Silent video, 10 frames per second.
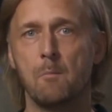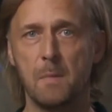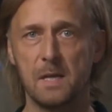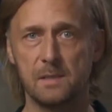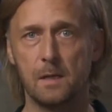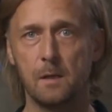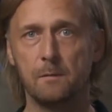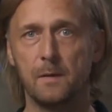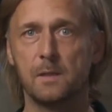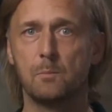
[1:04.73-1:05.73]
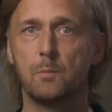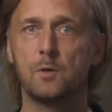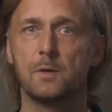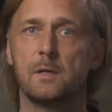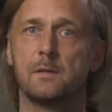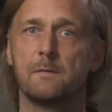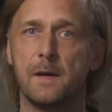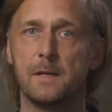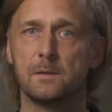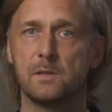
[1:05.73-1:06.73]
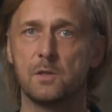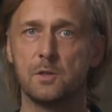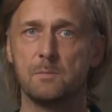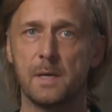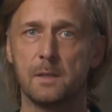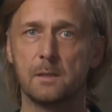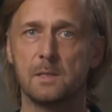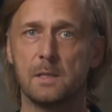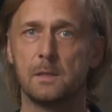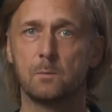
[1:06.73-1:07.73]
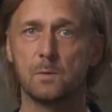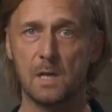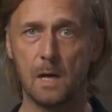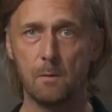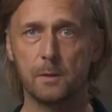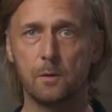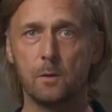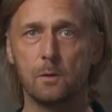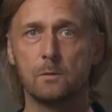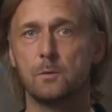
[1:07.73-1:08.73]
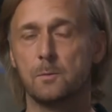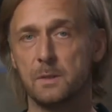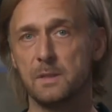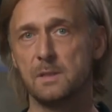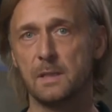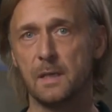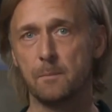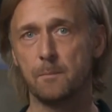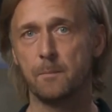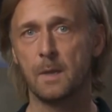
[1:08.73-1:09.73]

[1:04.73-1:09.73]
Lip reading: Myself and the board are the final decision makers, and it was our call to release the game.